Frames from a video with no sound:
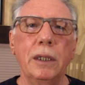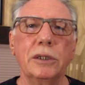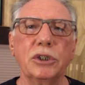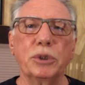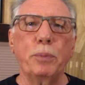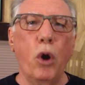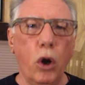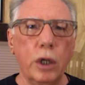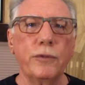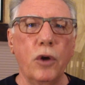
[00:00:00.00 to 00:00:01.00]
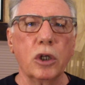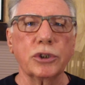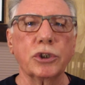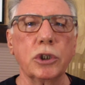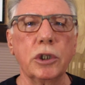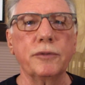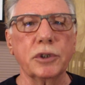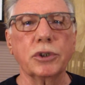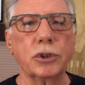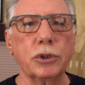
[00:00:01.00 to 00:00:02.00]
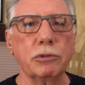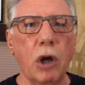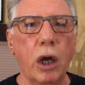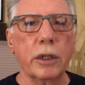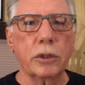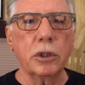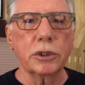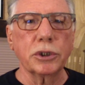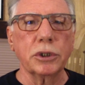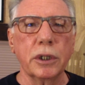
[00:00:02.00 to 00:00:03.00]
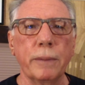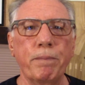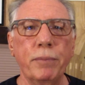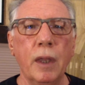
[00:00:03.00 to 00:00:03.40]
is part of our service to Radha-Krishna,